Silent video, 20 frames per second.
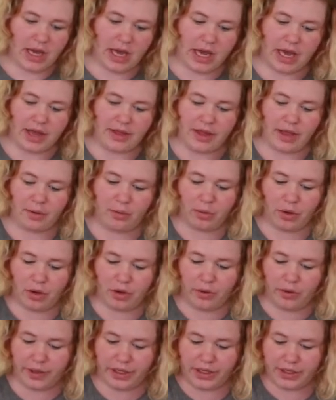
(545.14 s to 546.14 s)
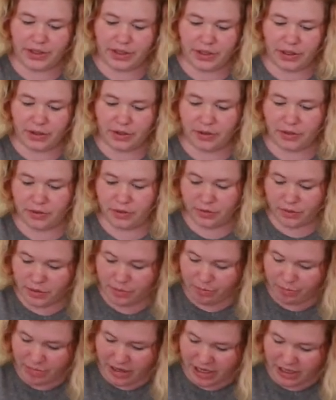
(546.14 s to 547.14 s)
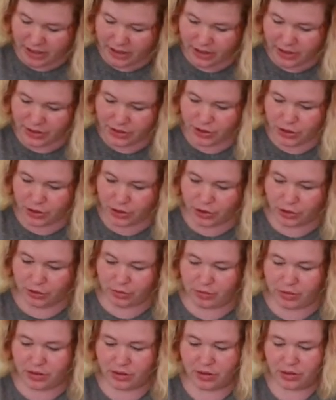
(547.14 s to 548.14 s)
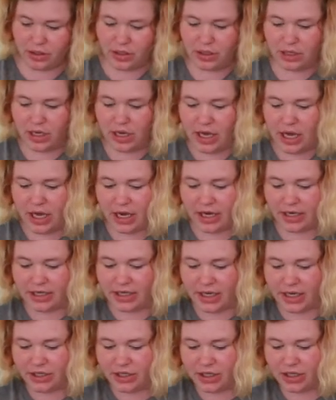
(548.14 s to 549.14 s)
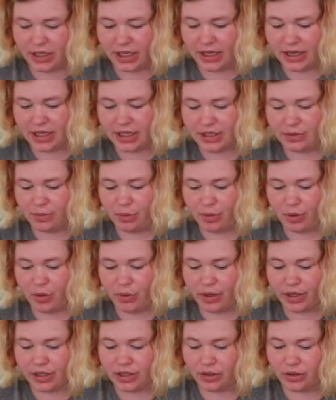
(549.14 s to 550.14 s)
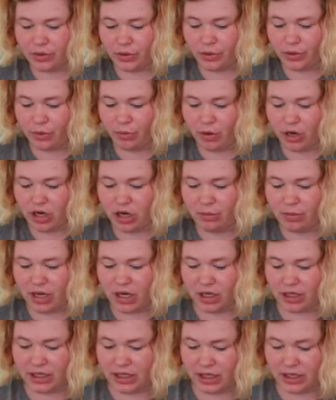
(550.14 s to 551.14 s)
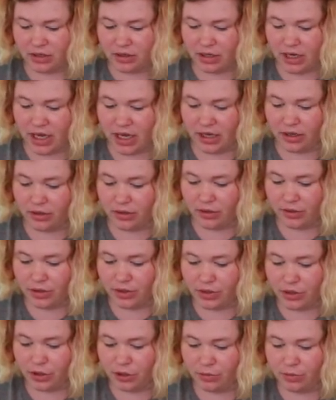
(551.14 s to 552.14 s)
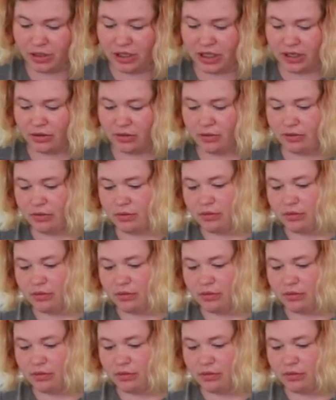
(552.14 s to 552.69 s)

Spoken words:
And then we're going to bend the tube and attach it like this, where we're going to glue the water bottle down and glue the tube down.